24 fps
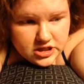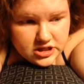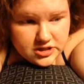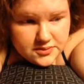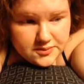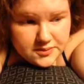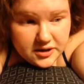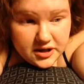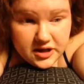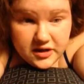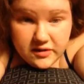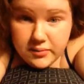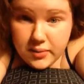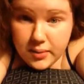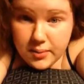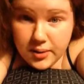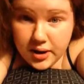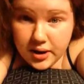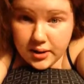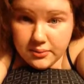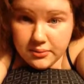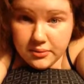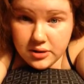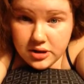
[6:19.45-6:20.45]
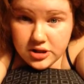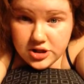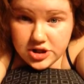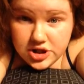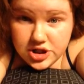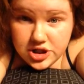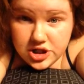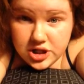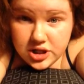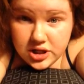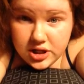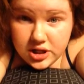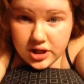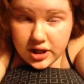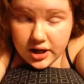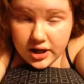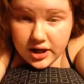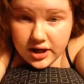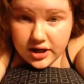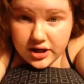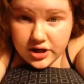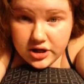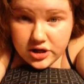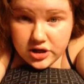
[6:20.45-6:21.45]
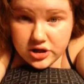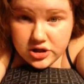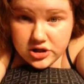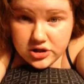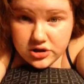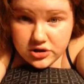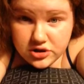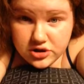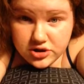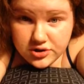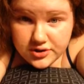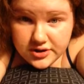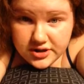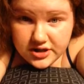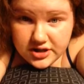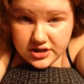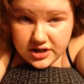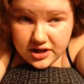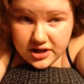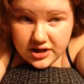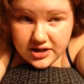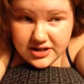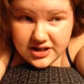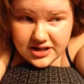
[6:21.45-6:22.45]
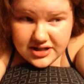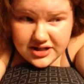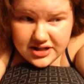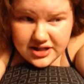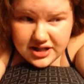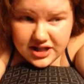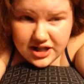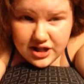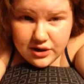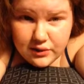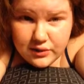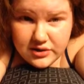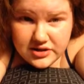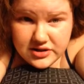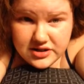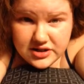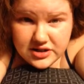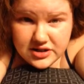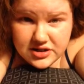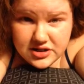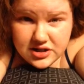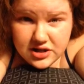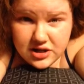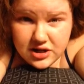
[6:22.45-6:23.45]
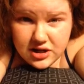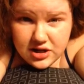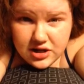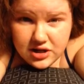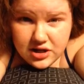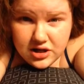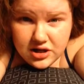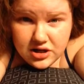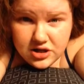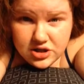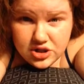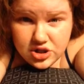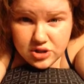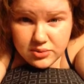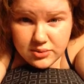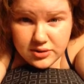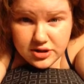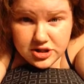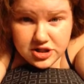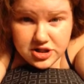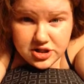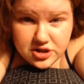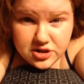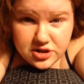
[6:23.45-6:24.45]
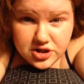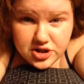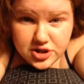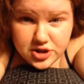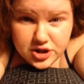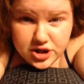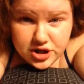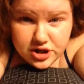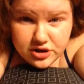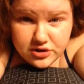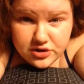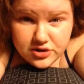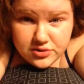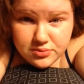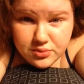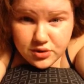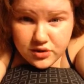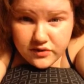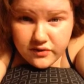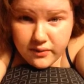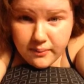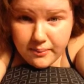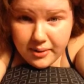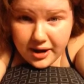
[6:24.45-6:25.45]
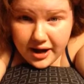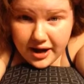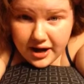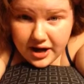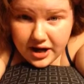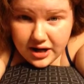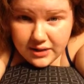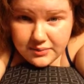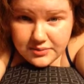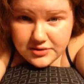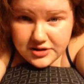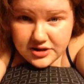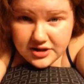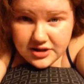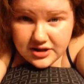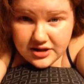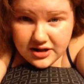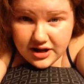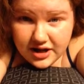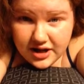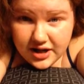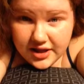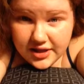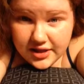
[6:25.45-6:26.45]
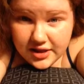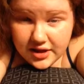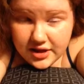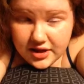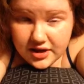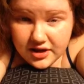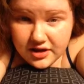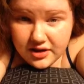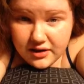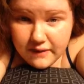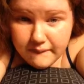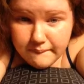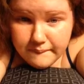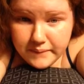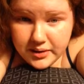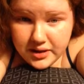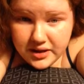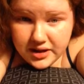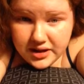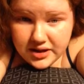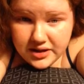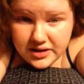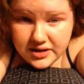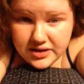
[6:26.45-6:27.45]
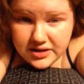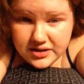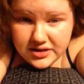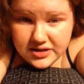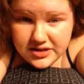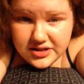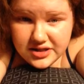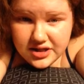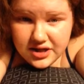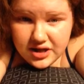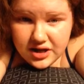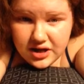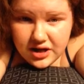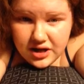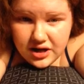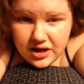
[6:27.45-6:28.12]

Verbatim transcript: speaking of my mom, she had her surgery today. Technically, it wasn't so much surgery, it was more of a biopsy than anything because